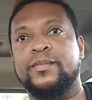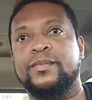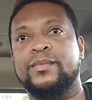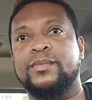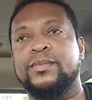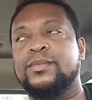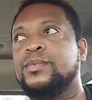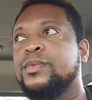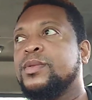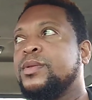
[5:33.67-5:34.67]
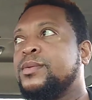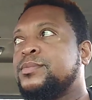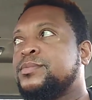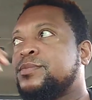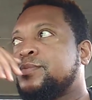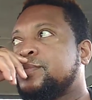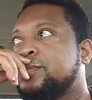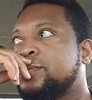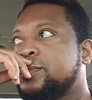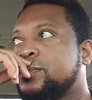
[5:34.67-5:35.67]

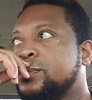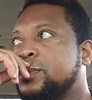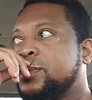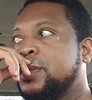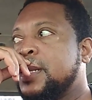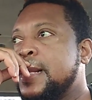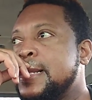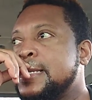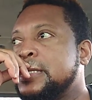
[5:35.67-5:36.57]
(no one is talking)